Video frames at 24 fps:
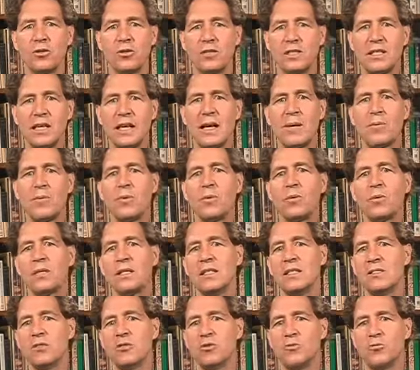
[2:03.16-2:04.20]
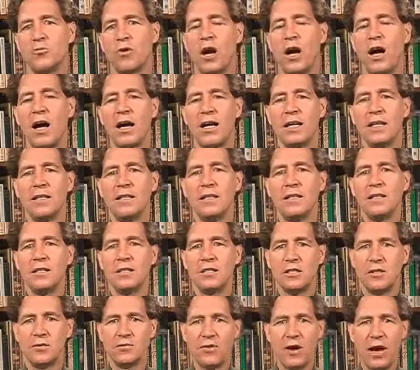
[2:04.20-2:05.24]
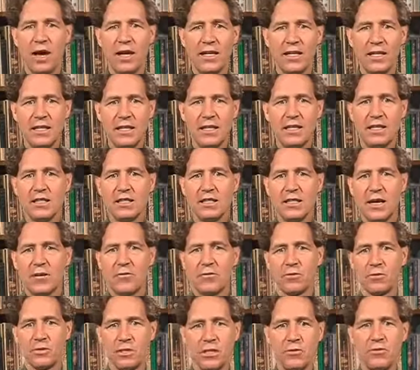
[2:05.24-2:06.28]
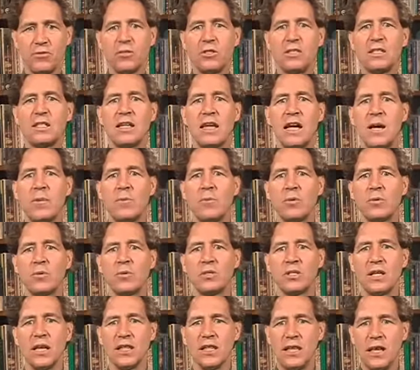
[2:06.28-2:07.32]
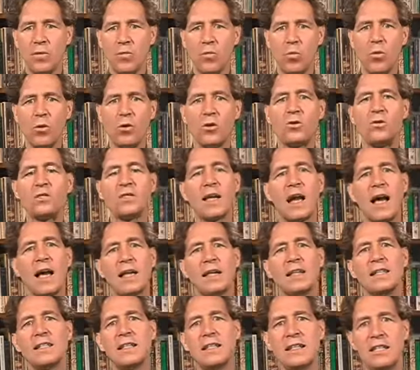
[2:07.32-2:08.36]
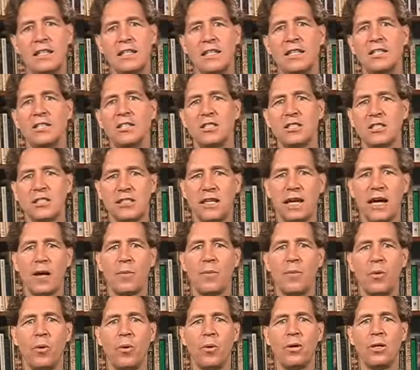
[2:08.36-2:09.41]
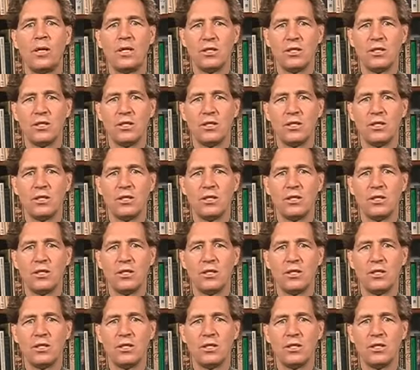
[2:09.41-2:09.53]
sample is dried, divided into several different samples, and then water is added to each sample.